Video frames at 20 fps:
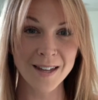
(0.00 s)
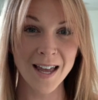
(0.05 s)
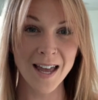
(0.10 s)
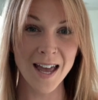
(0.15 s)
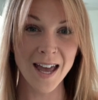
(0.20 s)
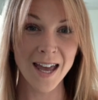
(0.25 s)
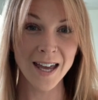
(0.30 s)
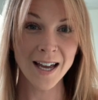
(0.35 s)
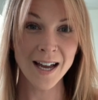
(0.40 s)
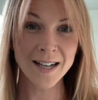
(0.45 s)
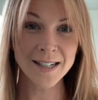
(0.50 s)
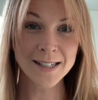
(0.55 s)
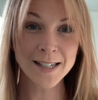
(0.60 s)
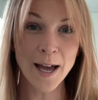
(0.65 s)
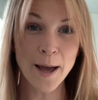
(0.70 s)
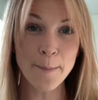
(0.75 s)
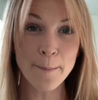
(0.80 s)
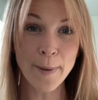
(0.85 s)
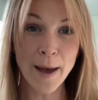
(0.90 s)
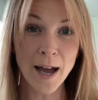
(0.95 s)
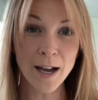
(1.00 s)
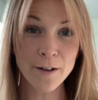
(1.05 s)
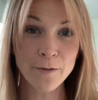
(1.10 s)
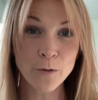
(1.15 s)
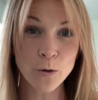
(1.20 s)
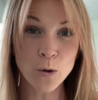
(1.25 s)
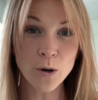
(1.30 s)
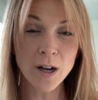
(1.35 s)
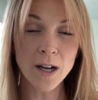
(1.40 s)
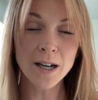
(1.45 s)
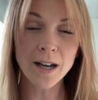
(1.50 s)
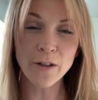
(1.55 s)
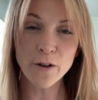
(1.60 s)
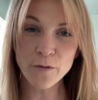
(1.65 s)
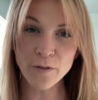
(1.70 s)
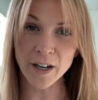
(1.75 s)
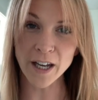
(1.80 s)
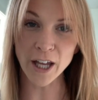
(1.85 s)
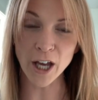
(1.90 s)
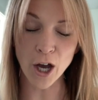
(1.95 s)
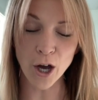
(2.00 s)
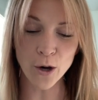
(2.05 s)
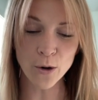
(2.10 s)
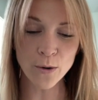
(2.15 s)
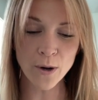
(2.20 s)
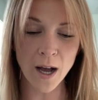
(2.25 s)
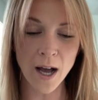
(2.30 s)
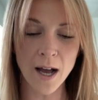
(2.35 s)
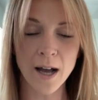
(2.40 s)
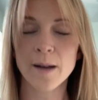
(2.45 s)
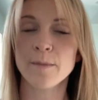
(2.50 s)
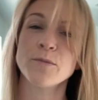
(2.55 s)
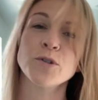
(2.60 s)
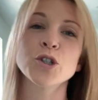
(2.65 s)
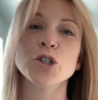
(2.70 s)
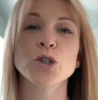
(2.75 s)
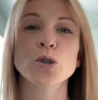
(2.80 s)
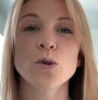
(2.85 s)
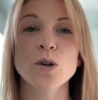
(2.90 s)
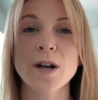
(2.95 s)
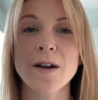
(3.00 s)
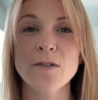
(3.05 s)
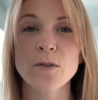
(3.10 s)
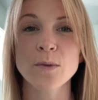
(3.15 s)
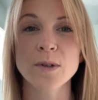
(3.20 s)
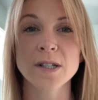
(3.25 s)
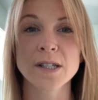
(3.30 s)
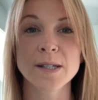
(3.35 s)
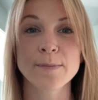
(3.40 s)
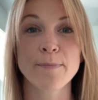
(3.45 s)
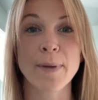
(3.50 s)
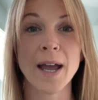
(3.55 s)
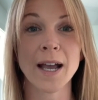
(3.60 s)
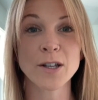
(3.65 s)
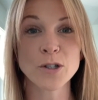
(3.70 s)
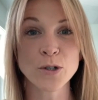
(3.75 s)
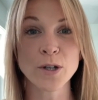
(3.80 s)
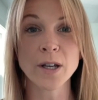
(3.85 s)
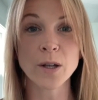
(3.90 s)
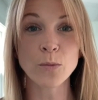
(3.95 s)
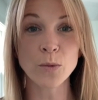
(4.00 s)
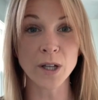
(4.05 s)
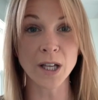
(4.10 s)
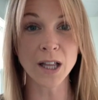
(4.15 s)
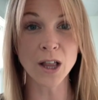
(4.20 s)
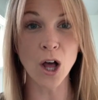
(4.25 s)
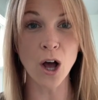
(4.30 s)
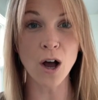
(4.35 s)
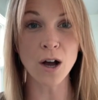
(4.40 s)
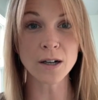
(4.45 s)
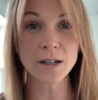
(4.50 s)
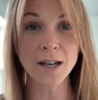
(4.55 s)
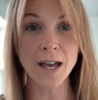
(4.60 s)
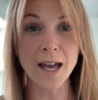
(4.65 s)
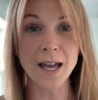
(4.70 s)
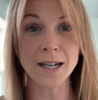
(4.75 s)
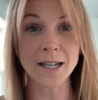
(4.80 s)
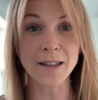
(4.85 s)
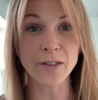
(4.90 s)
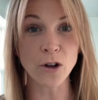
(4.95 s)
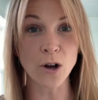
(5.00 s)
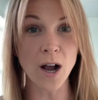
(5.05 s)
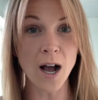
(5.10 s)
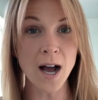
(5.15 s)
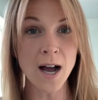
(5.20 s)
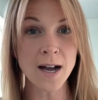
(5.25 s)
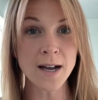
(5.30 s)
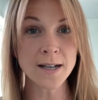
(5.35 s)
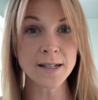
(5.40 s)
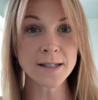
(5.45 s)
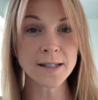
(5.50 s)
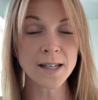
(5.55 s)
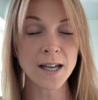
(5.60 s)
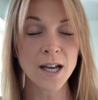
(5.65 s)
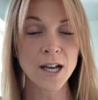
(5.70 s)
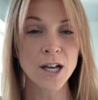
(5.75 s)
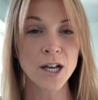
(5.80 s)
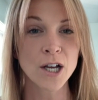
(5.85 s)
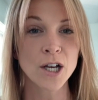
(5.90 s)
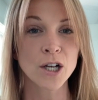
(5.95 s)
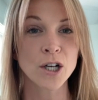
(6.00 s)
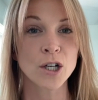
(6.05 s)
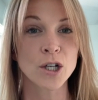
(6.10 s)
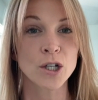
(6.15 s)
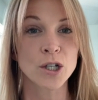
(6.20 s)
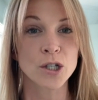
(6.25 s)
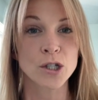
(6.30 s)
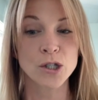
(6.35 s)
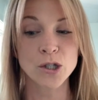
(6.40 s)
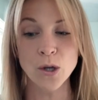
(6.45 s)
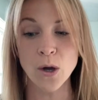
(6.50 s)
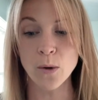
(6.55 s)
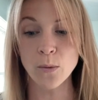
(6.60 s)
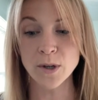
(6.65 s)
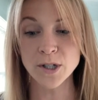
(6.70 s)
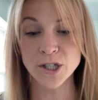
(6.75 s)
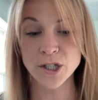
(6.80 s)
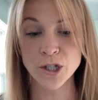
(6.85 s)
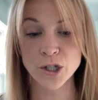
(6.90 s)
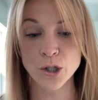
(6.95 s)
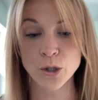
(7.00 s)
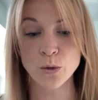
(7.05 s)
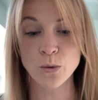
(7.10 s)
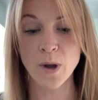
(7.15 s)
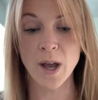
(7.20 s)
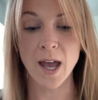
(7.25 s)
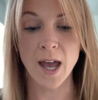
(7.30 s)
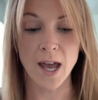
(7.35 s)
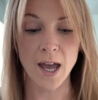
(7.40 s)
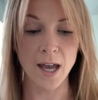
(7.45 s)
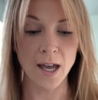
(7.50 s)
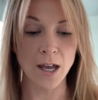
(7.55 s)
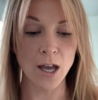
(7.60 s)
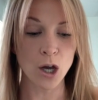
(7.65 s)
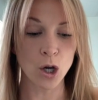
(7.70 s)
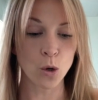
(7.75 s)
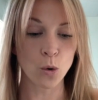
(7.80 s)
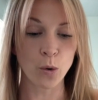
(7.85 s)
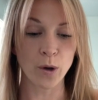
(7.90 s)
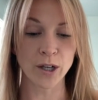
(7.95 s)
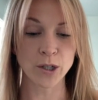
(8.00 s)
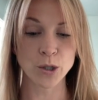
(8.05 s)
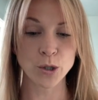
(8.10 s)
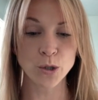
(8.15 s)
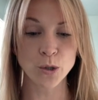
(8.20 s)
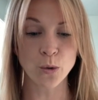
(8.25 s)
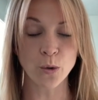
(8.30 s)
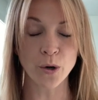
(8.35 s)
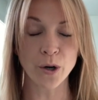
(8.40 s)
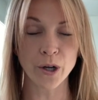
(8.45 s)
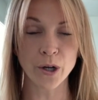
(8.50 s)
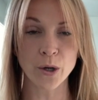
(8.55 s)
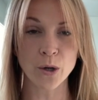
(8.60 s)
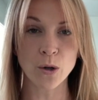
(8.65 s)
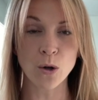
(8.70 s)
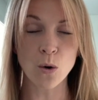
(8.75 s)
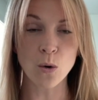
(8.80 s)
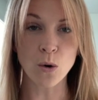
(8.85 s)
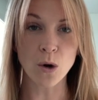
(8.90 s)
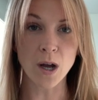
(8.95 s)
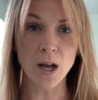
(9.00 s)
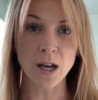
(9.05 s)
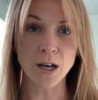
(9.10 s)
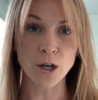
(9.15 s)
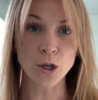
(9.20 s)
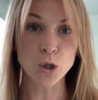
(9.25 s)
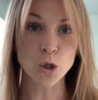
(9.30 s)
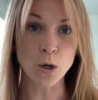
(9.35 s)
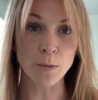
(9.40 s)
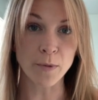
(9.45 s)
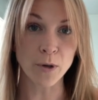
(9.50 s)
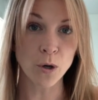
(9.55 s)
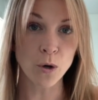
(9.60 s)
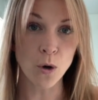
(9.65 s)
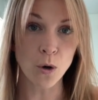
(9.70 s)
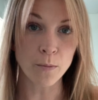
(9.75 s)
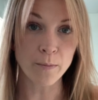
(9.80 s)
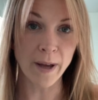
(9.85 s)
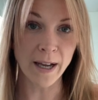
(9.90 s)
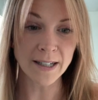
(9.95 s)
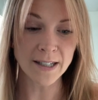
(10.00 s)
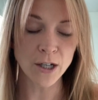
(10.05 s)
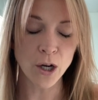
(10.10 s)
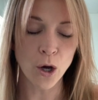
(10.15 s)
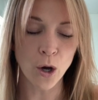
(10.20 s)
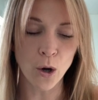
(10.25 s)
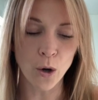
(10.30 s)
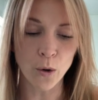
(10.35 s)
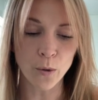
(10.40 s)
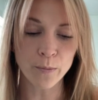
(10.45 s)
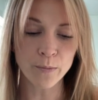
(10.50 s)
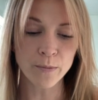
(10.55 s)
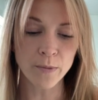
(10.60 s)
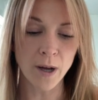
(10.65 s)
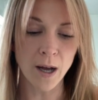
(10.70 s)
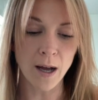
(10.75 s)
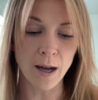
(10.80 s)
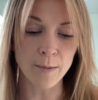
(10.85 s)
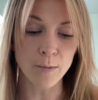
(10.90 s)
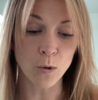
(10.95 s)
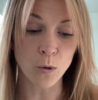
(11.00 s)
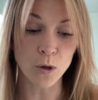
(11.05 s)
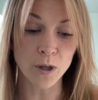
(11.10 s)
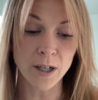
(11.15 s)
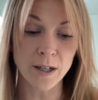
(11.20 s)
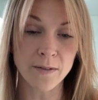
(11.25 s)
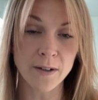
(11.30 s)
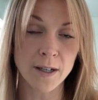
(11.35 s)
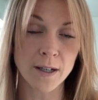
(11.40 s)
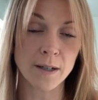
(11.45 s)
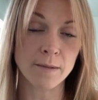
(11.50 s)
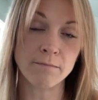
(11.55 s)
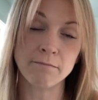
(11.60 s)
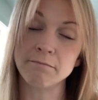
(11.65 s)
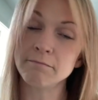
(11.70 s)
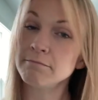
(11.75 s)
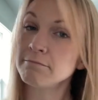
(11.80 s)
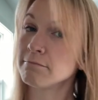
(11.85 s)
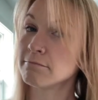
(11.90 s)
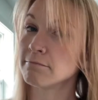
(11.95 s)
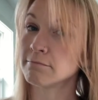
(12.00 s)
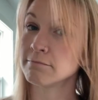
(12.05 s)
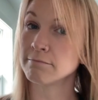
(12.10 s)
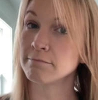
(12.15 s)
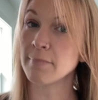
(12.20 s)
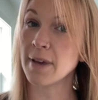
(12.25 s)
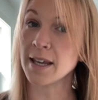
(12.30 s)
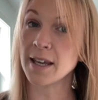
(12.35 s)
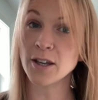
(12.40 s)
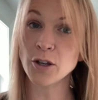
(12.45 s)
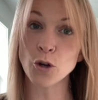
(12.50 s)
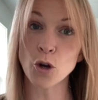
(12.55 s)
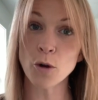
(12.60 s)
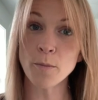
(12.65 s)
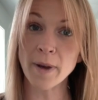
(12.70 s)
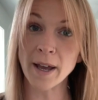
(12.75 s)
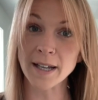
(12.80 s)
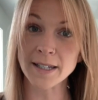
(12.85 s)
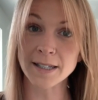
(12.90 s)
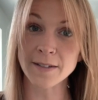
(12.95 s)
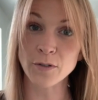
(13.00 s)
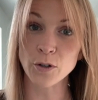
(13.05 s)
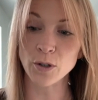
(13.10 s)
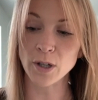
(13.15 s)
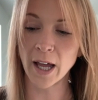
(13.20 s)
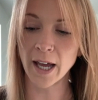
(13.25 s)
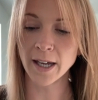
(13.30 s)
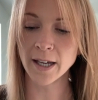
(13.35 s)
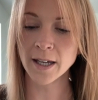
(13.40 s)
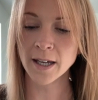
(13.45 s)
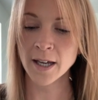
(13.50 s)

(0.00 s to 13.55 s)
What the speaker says: Hey guys, I'm back for another video. I'm sure everyone's bangs are getting really long and in their eyes. So I wanted to do a quick tutorial on trimming your own bangs at home, or even making your own bangs if you'd like.